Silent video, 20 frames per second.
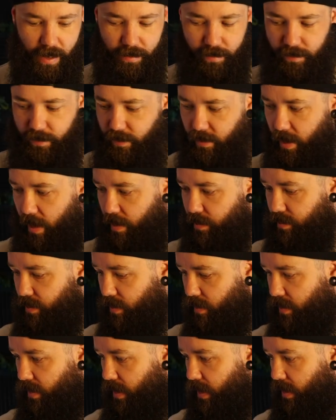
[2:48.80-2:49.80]
I have
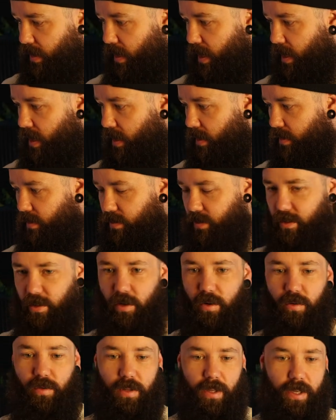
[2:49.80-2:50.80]
everything I need out,
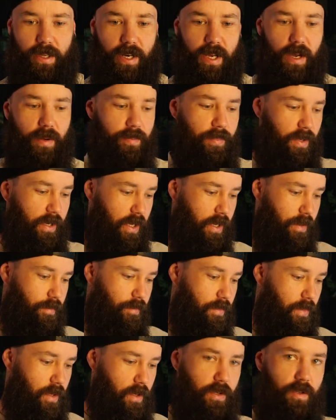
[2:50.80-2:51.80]
so I'll clean up
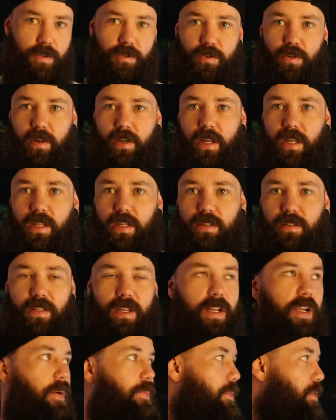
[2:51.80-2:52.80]
and try to get this
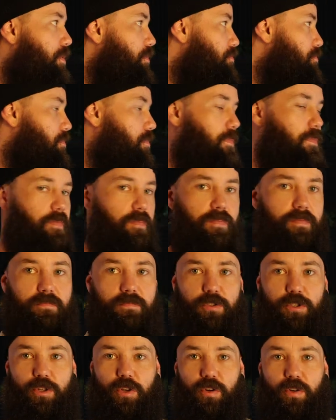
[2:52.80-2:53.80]
set up and
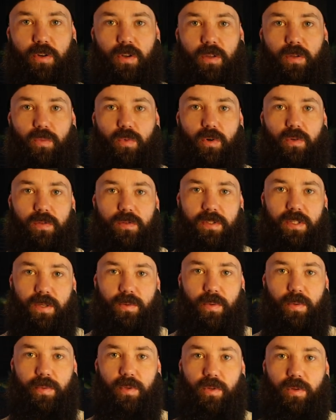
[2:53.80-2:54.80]
shoot it on the wall and see
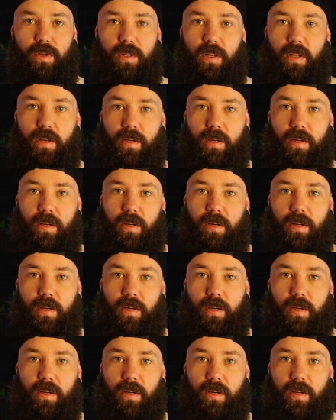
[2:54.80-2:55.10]
what we're looking